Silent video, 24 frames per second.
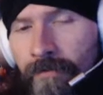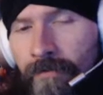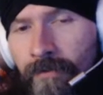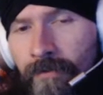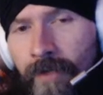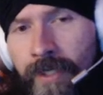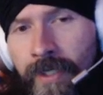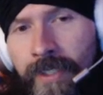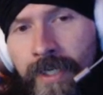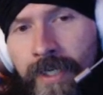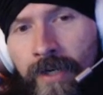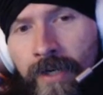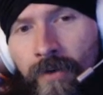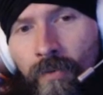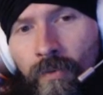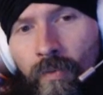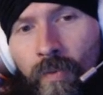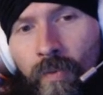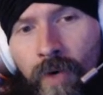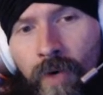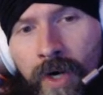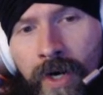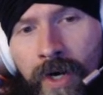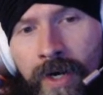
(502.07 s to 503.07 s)
write down
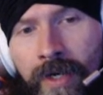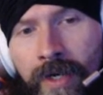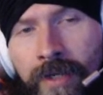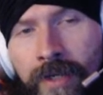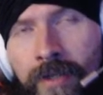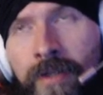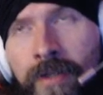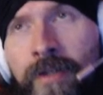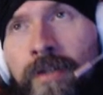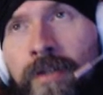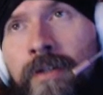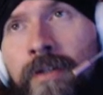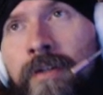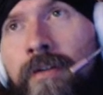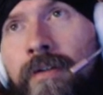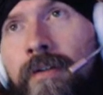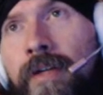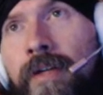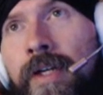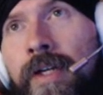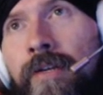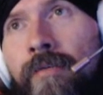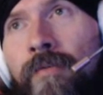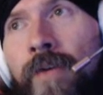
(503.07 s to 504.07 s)
why
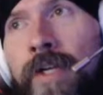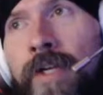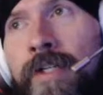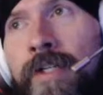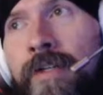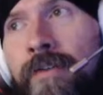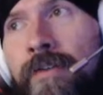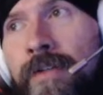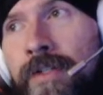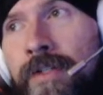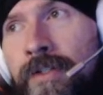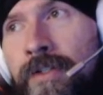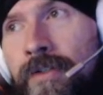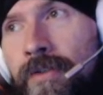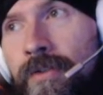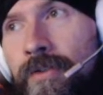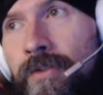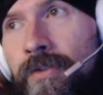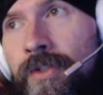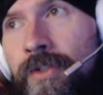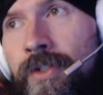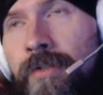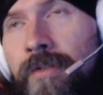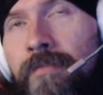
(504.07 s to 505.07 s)
and write down the
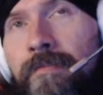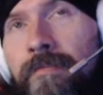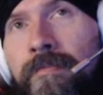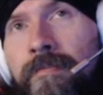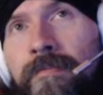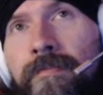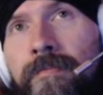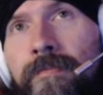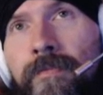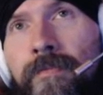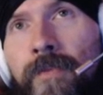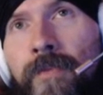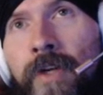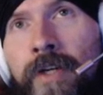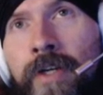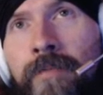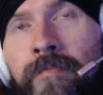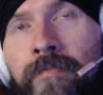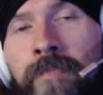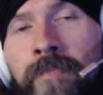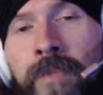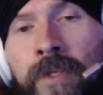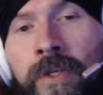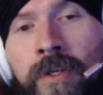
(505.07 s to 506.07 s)
solution, right?
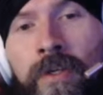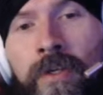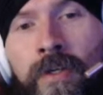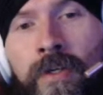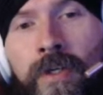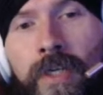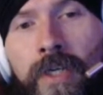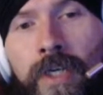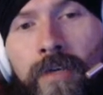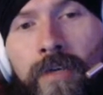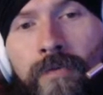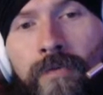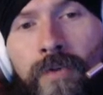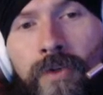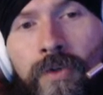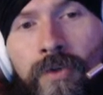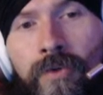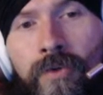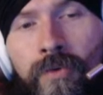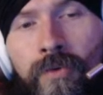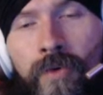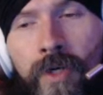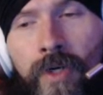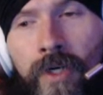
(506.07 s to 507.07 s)
If you